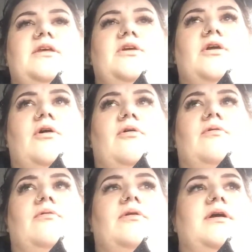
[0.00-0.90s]
you
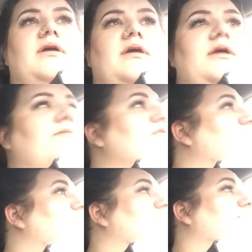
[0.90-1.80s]
know, it was
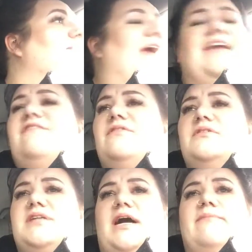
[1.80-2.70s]
just a painful
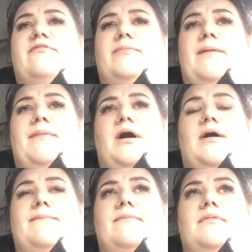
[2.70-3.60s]
time for my
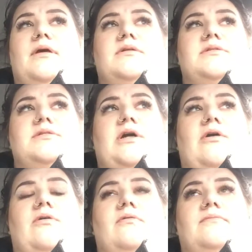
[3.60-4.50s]
mom.
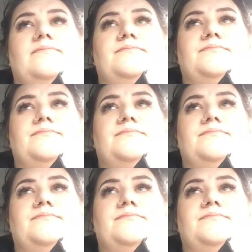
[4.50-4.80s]
So,